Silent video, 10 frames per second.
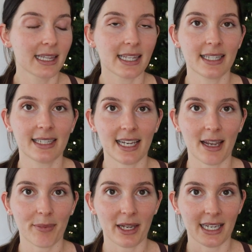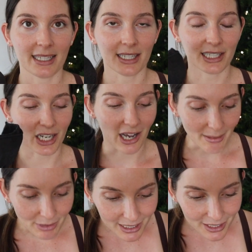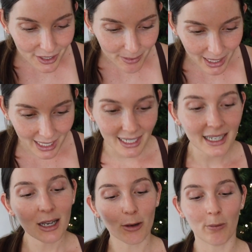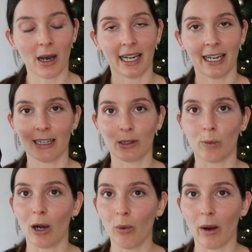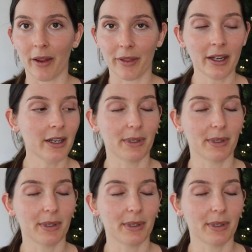This step is time consuming, but it is well worth it.